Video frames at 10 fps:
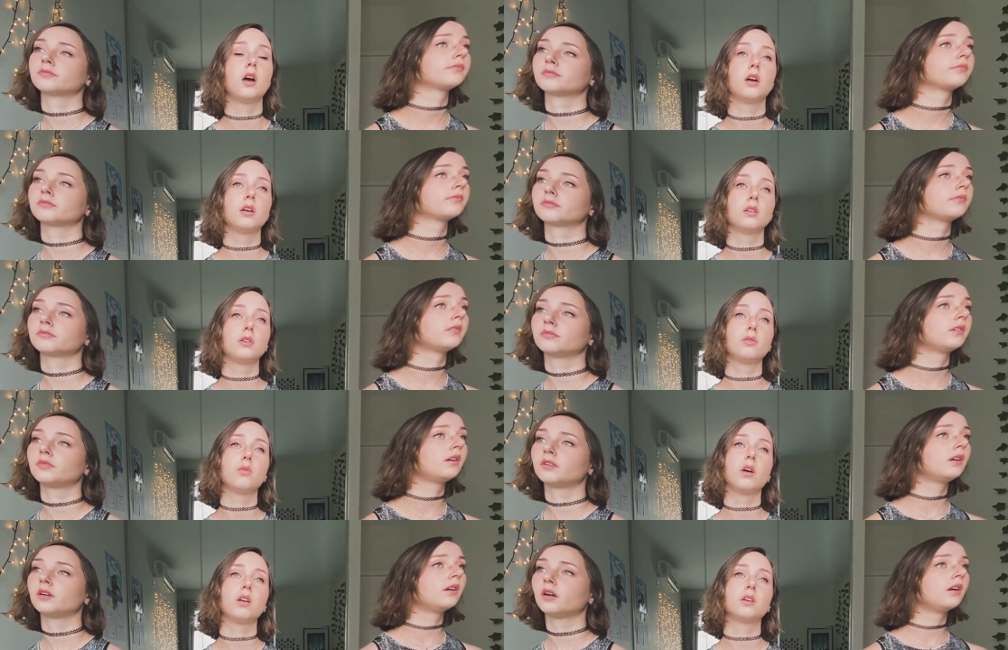Speaker 1: I don't
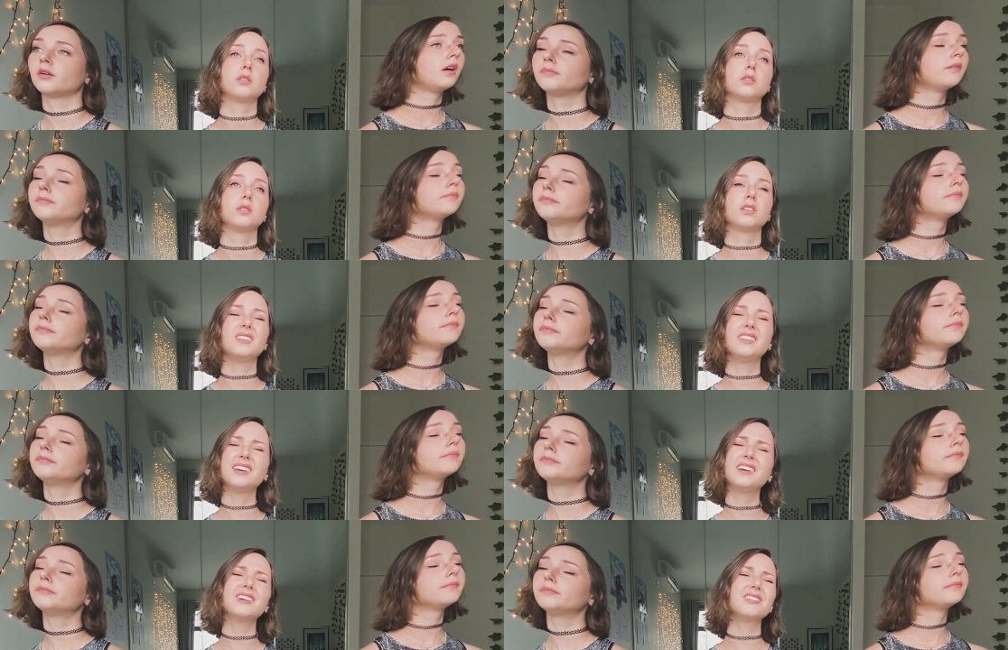wanna mm.
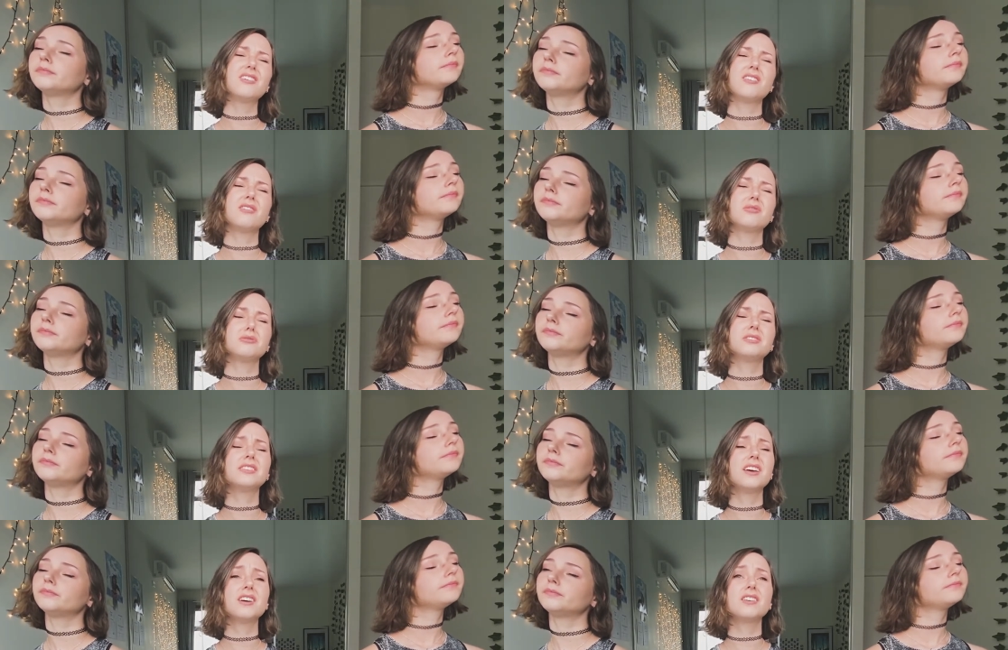let go,
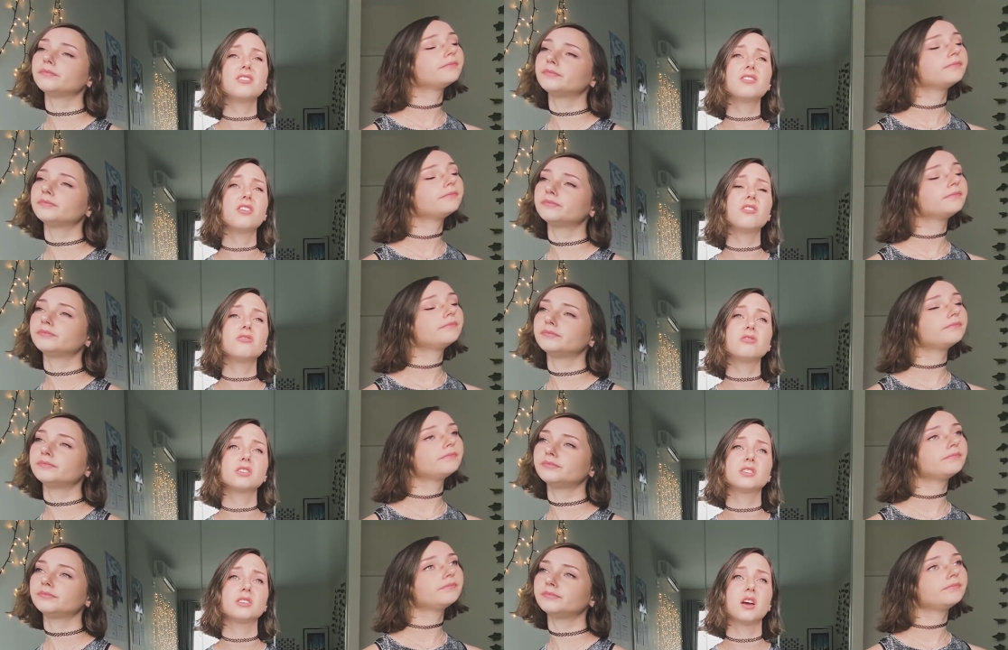let go,
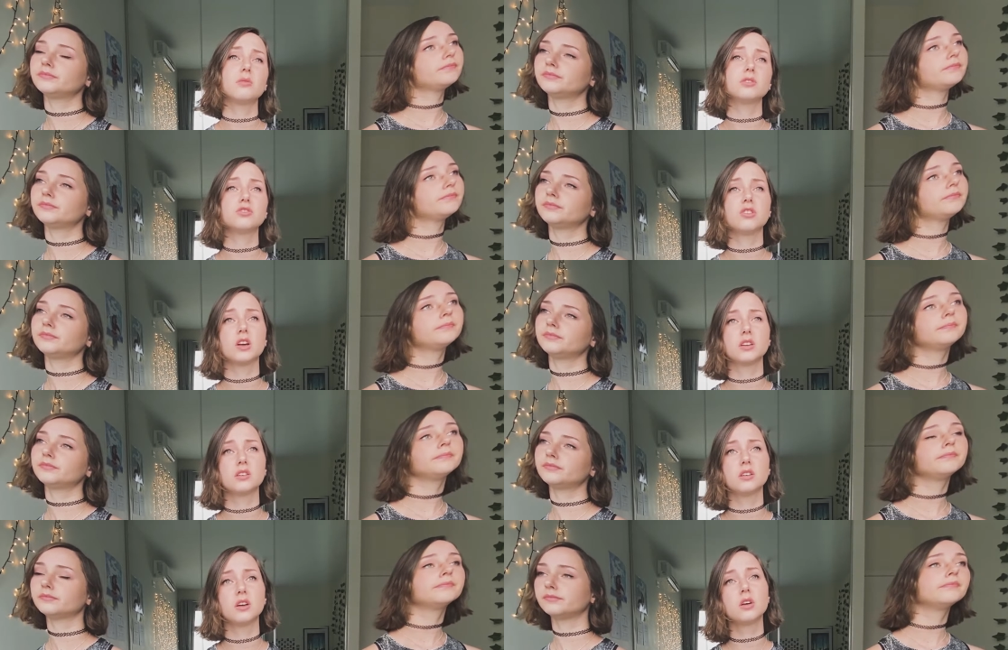cause I've been trying
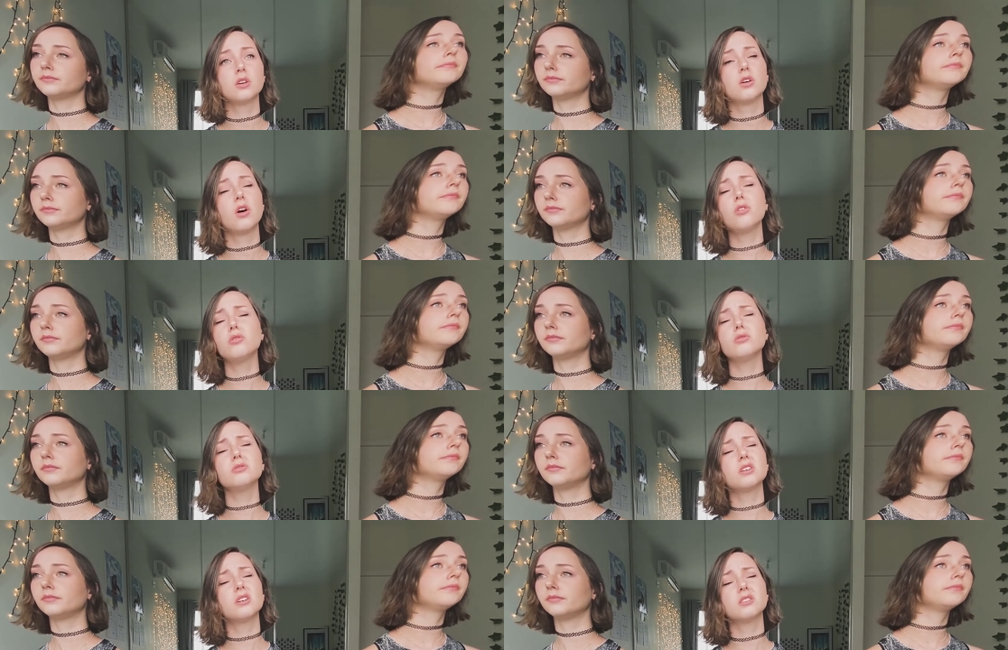to
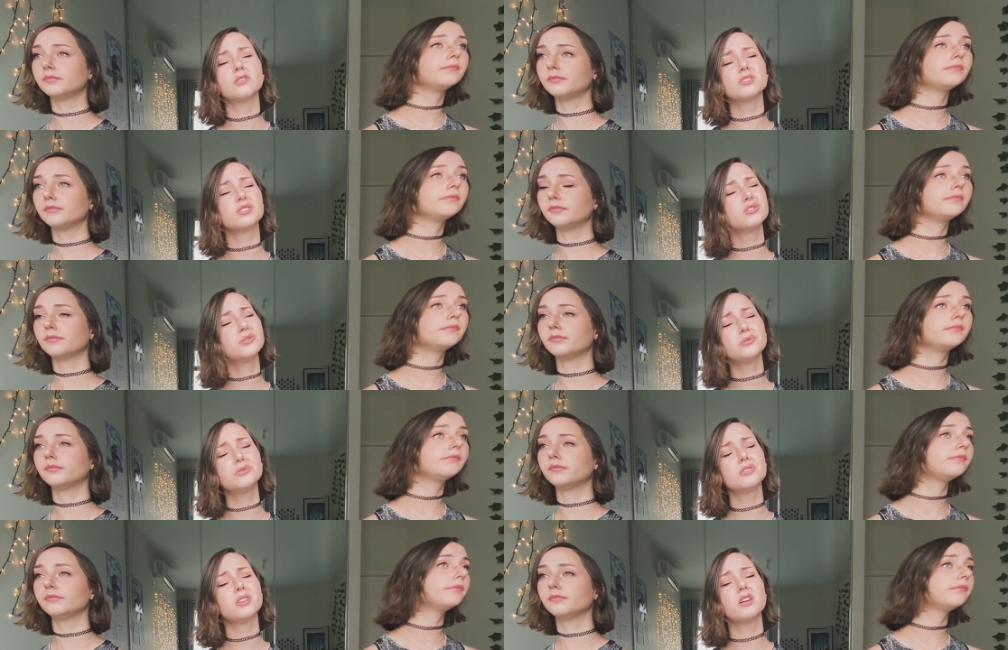hold on for
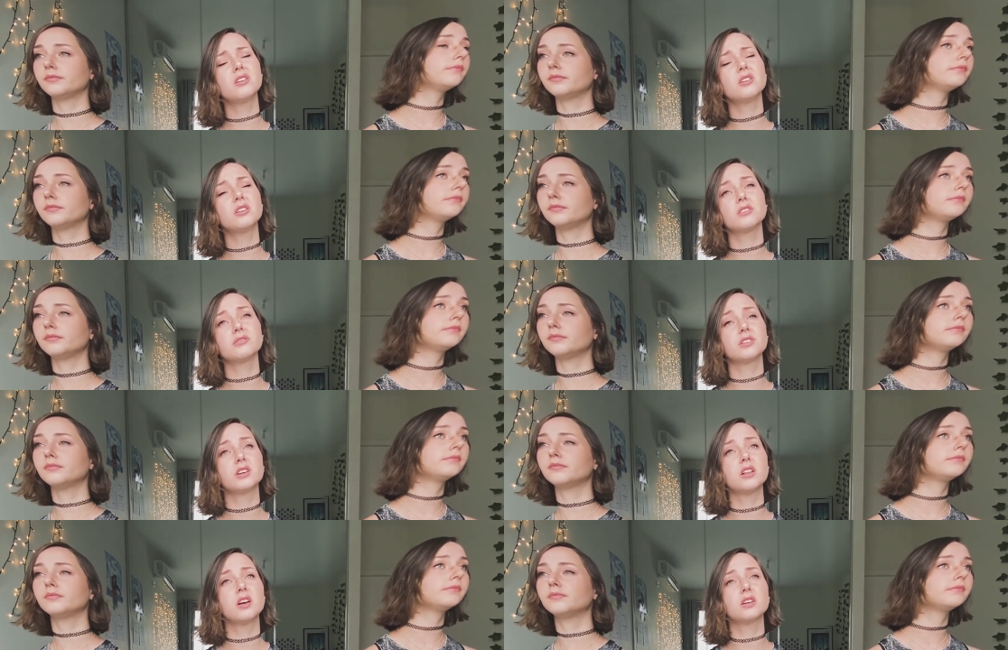too long. I
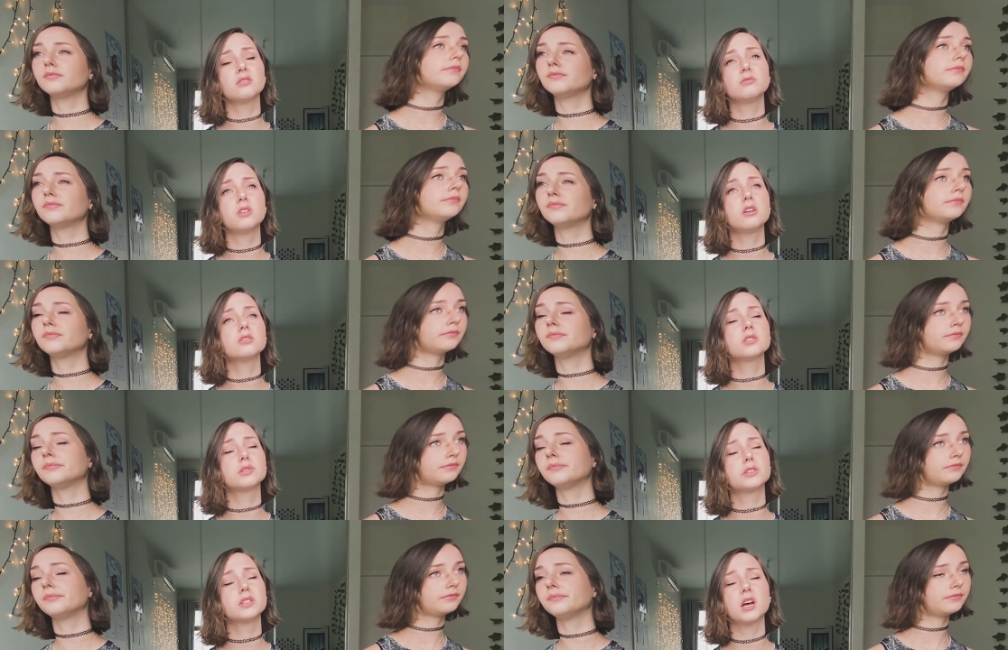feel like I'm lost
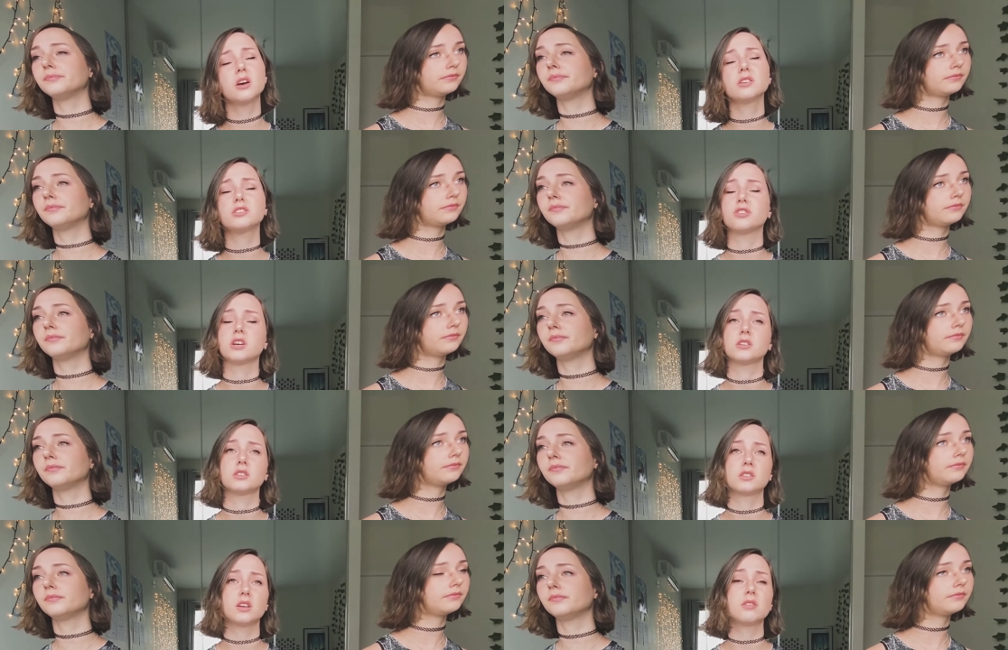without a
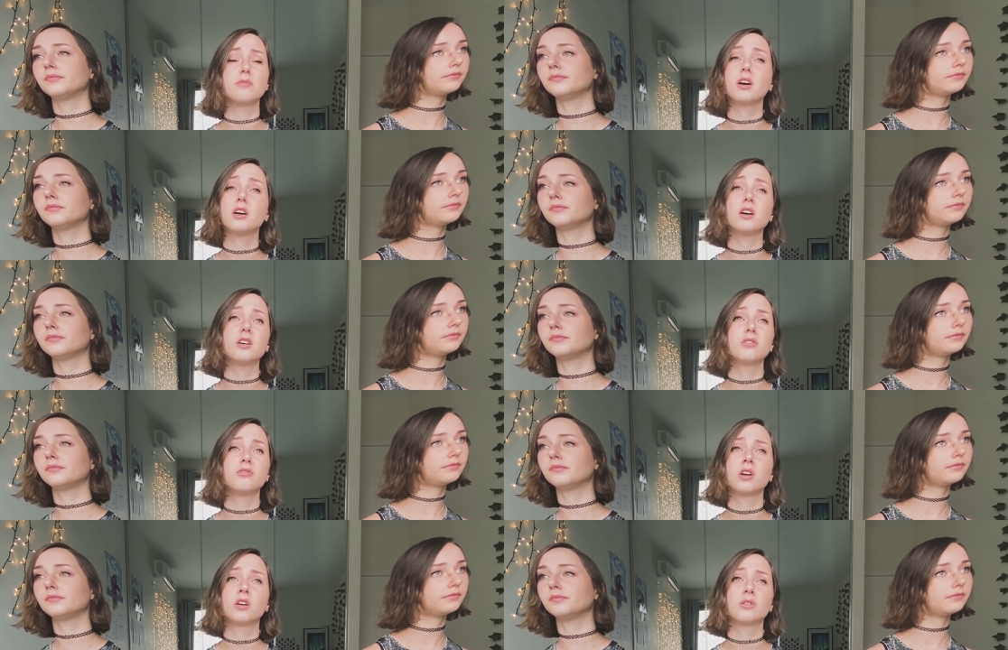trace. Take my heart
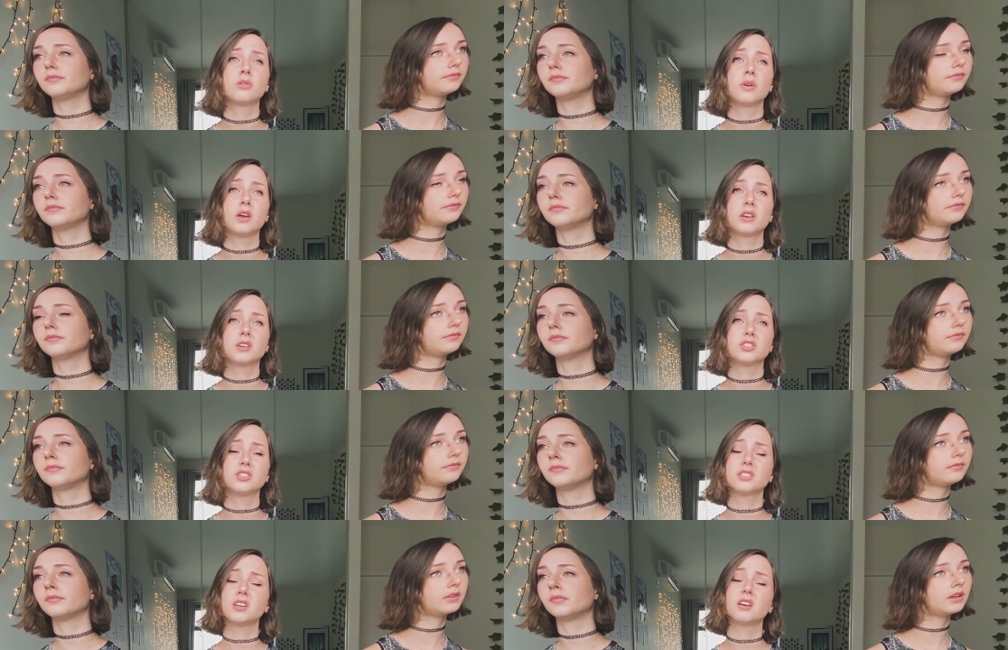and run away, she
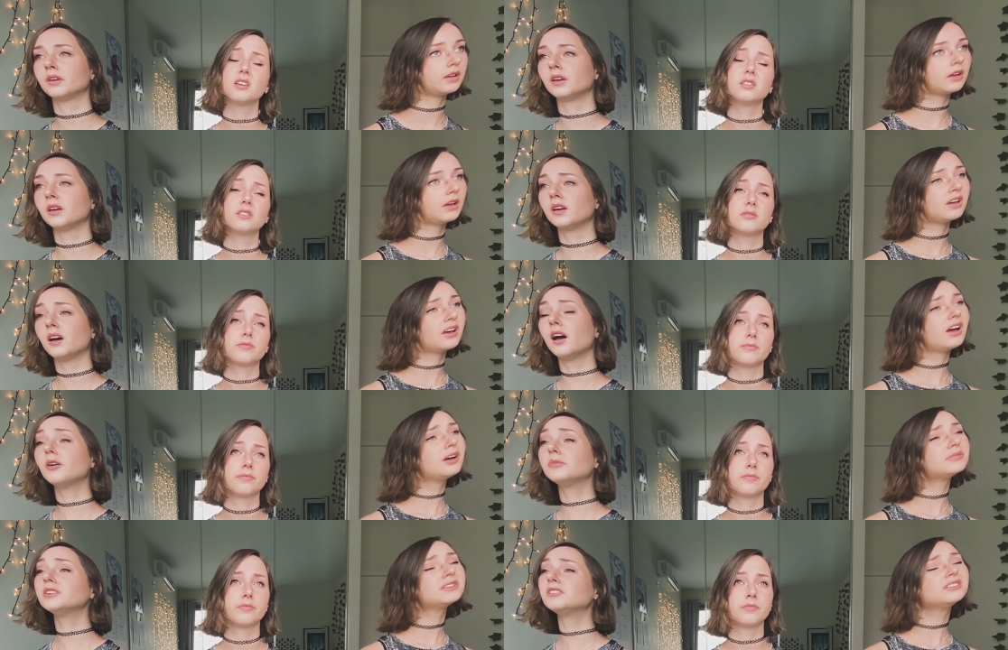said.
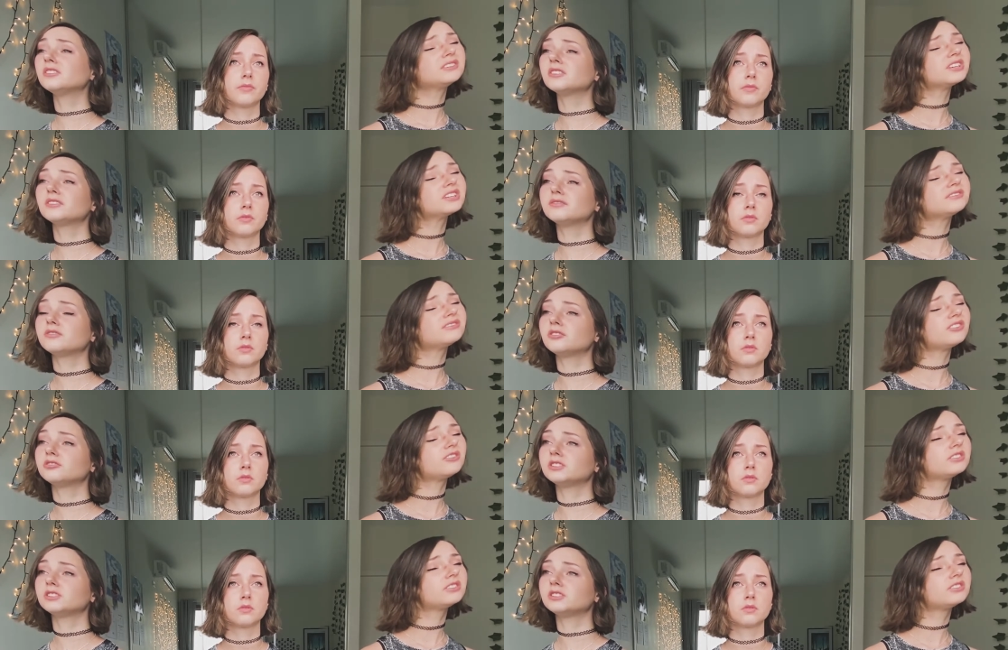I've been looking for a